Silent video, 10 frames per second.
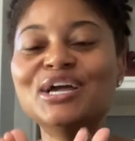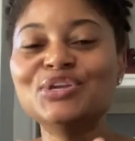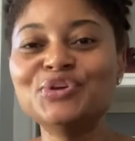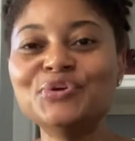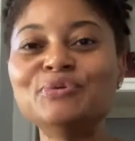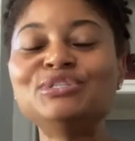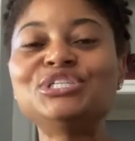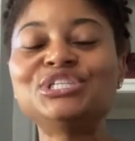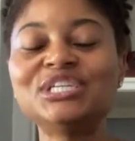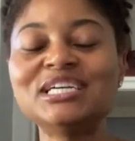You
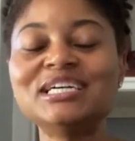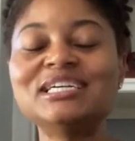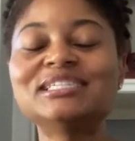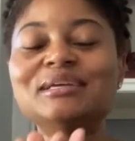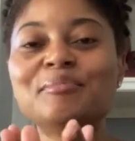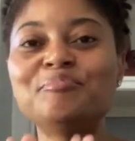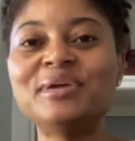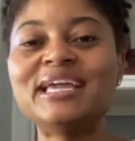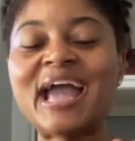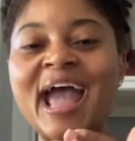should
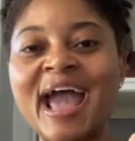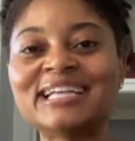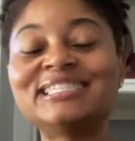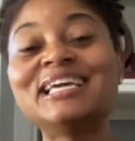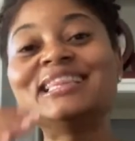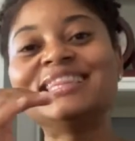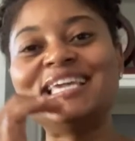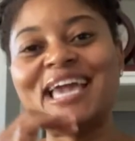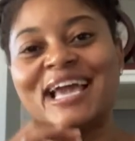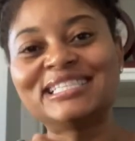be asking
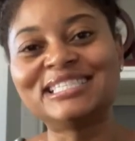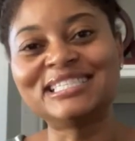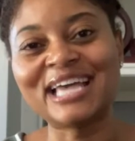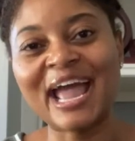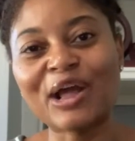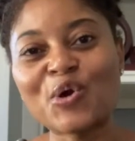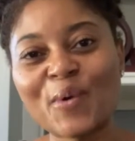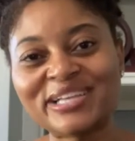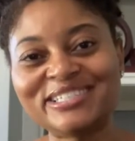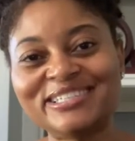the exact
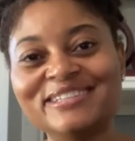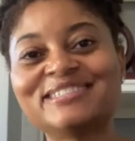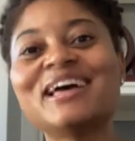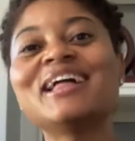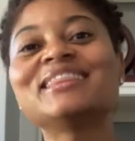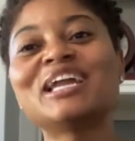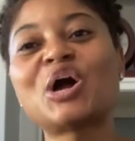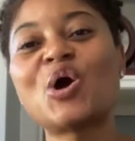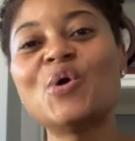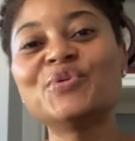questions that
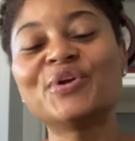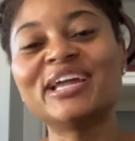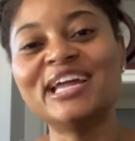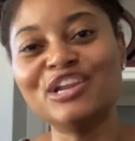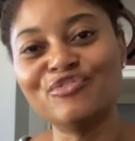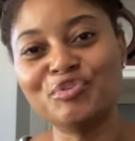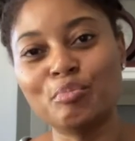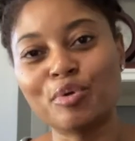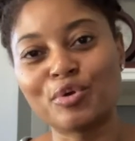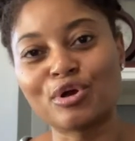are on your interview
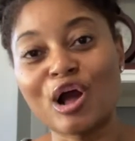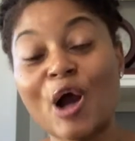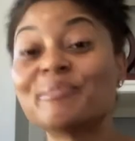protocol,